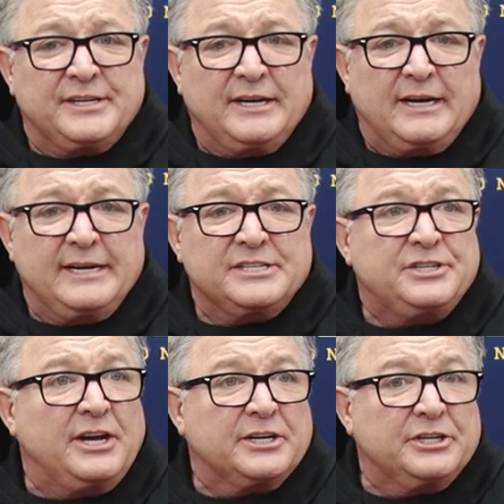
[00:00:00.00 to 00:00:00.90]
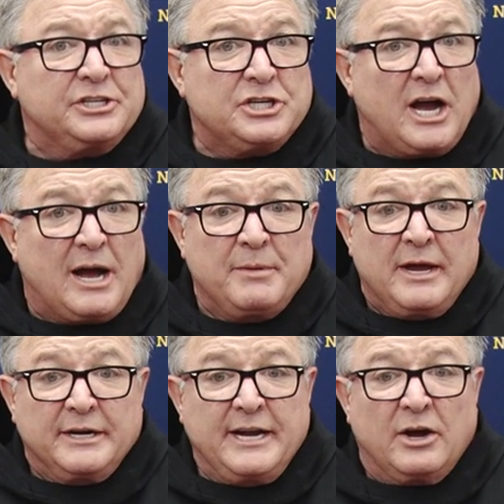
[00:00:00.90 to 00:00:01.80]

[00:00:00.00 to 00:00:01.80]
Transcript: and he's done a good job.